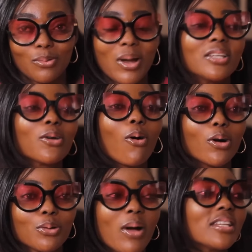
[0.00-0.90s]
When they
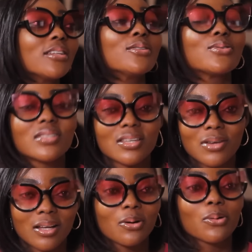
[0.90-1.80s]
call you, why didn't you
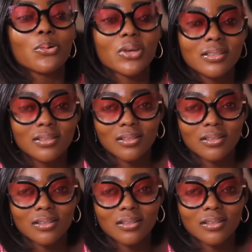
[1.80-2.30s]
say you are not going?